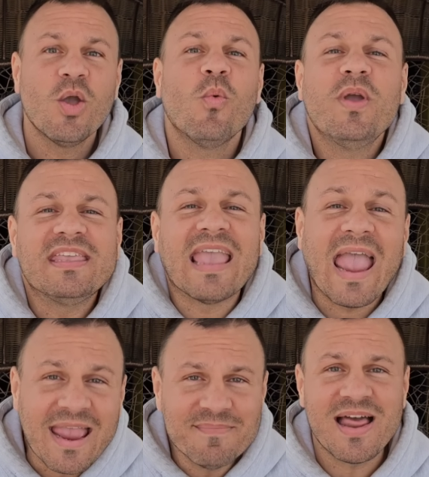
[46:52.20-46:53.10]
We
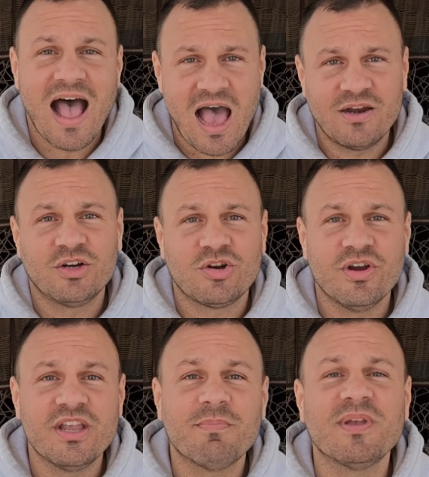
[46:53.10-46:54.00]
came to Otter
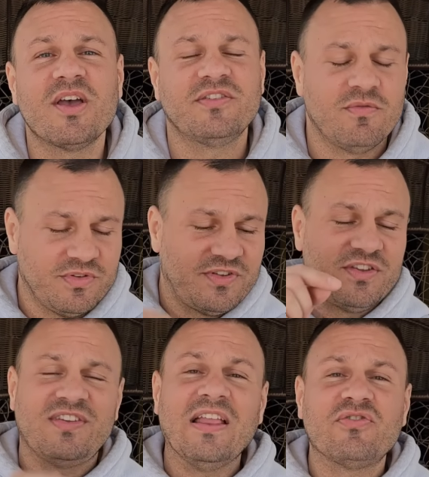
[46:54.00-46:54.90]
Creek because it was the
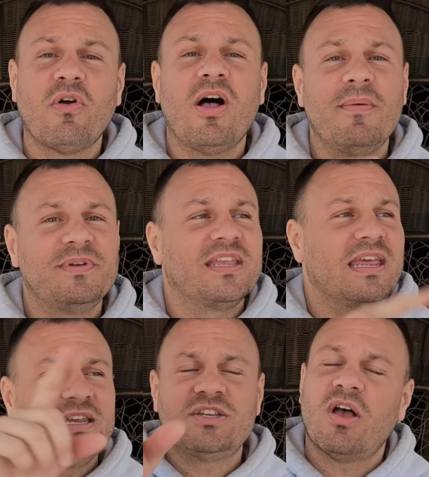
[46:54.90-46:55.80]
central hub to
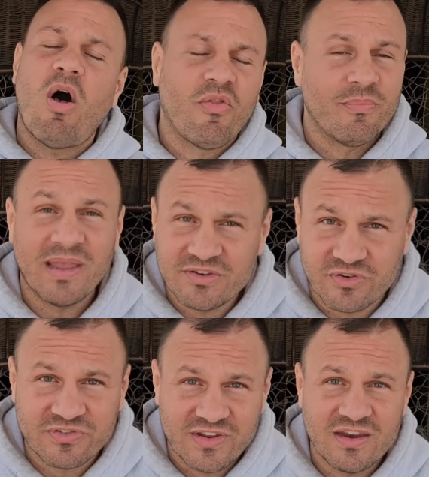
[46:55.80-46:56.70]
getting to all the
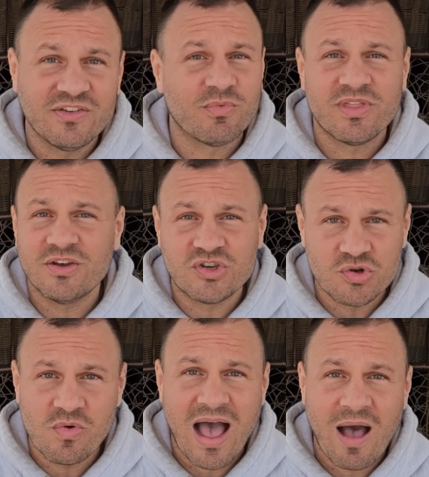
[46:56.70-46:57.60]
major cities within
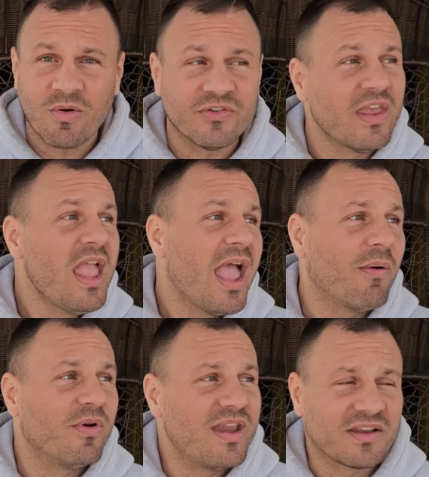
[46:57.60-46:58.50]
two hours,
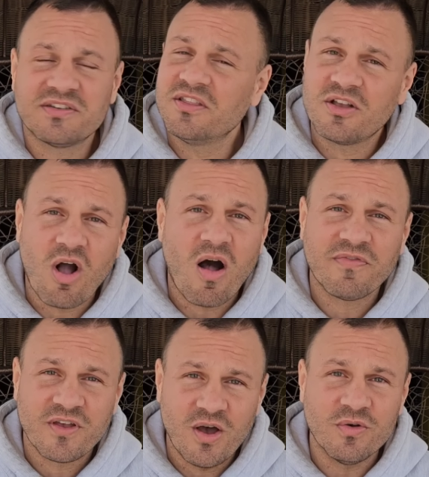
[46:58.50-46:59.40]
and we're next to the
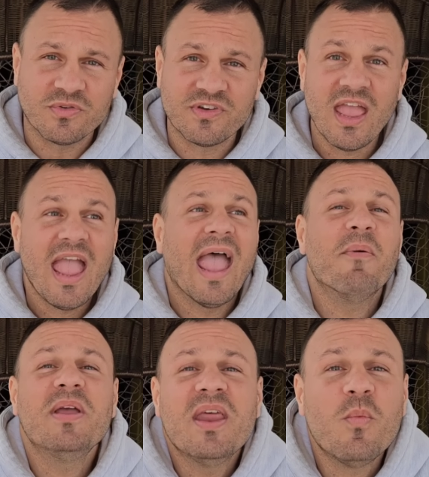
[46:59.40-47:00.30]
Gulf Coast.
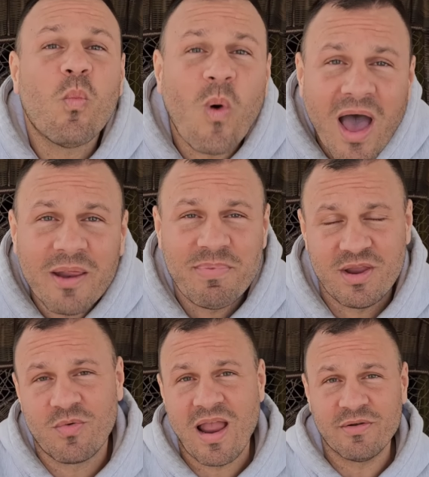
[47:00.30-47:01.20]
And we didn't want to be
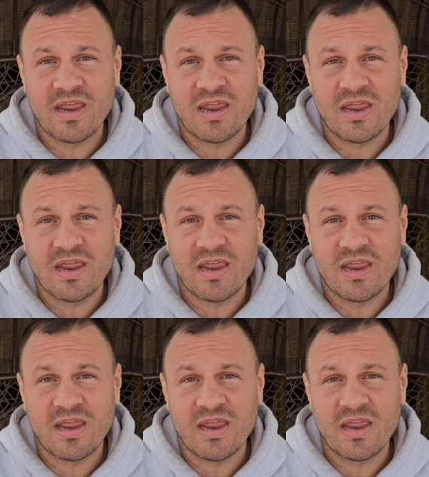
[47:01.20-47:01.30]
around